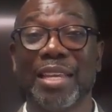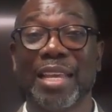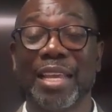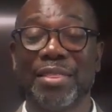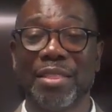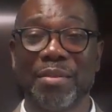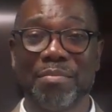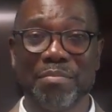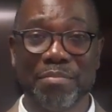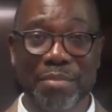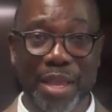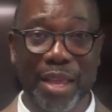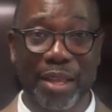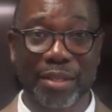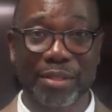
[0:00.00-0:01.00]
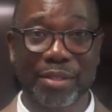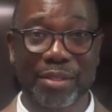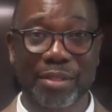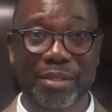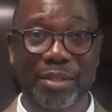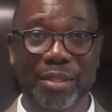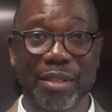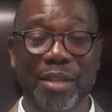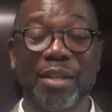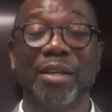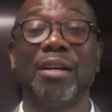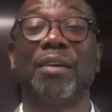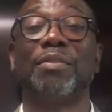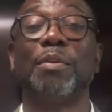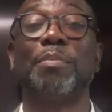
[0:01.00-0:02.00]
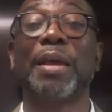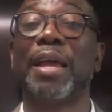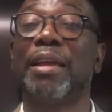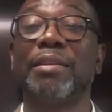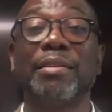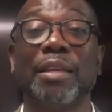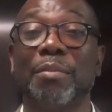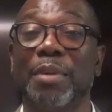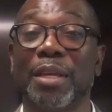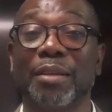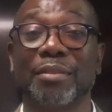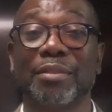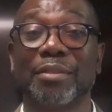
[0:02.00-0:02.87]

in the midst of a pandemic.